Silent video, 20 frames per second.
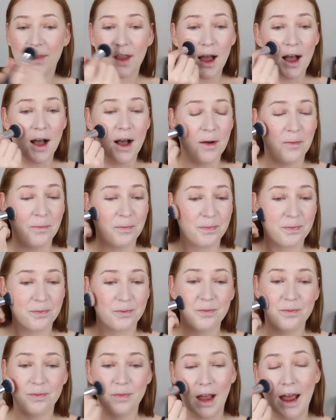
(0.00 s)
I
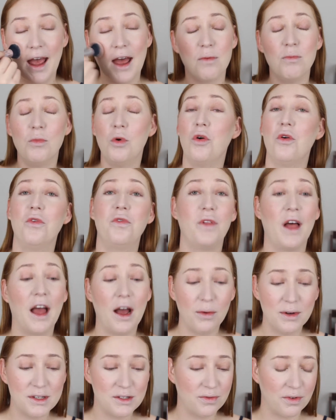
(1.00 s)
had more
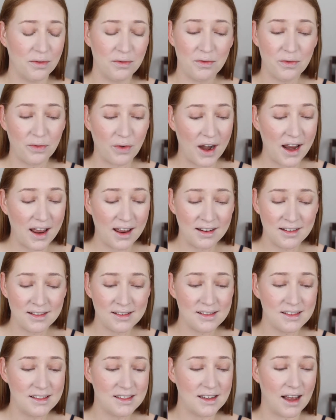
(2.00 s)
flowers from
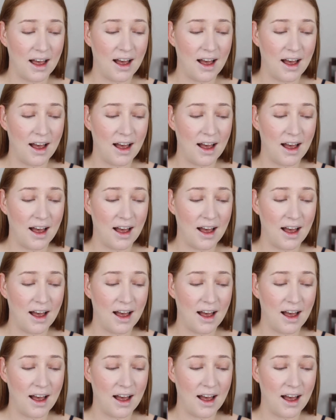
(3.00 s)
friends.